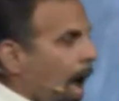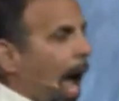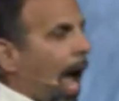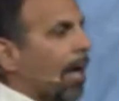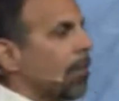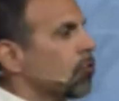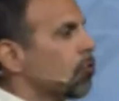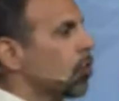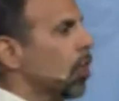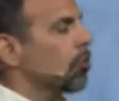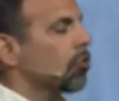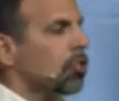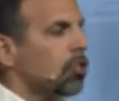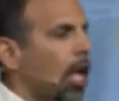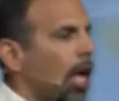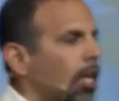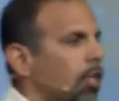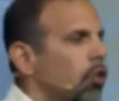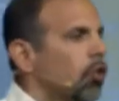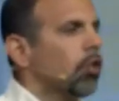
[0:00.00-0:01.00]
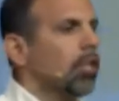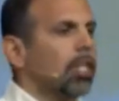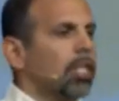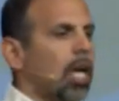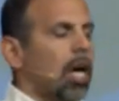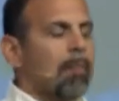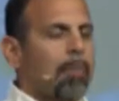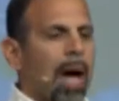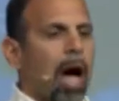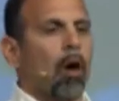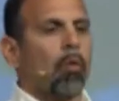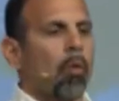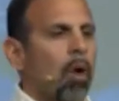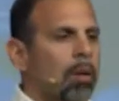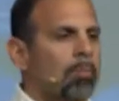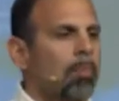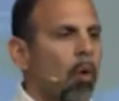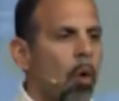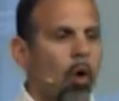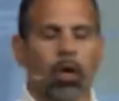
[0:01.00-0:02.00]
And just like you can come out
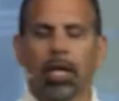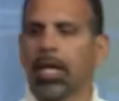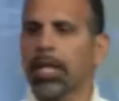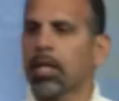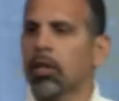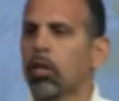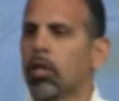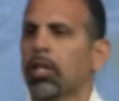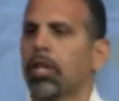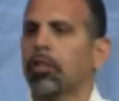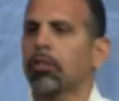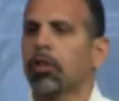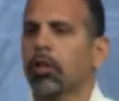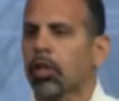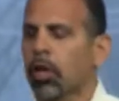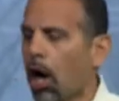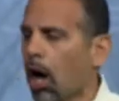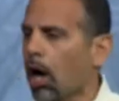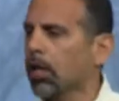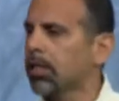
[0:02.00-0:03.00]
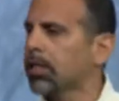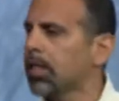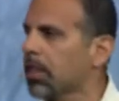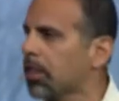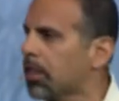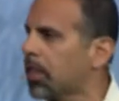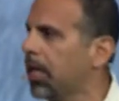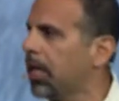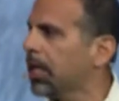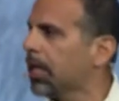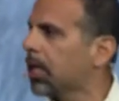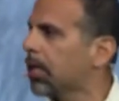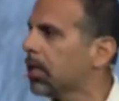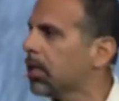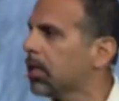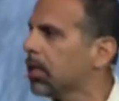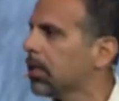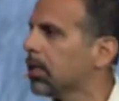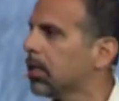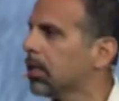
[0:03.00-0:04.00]
one morning and look in your garden and think,
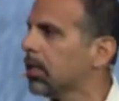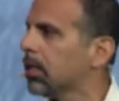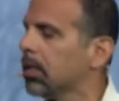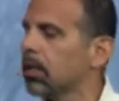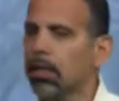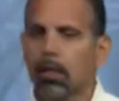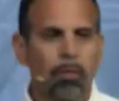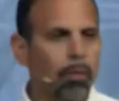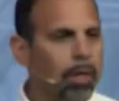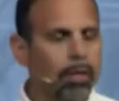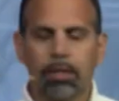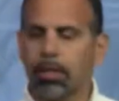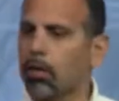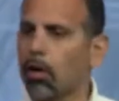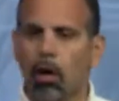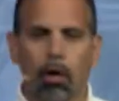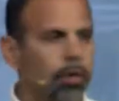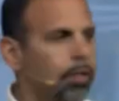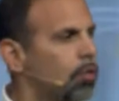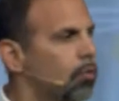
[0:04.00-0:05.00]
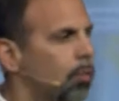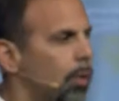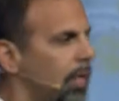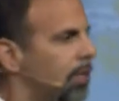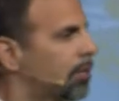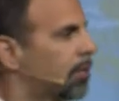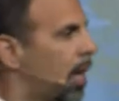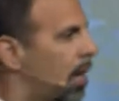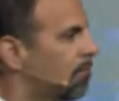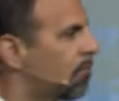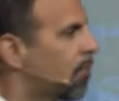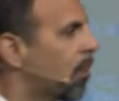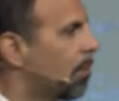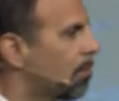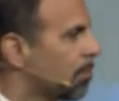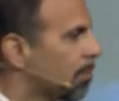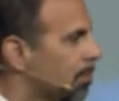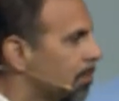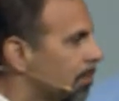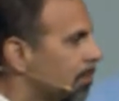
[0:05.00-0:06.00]
where did all these weeds come from?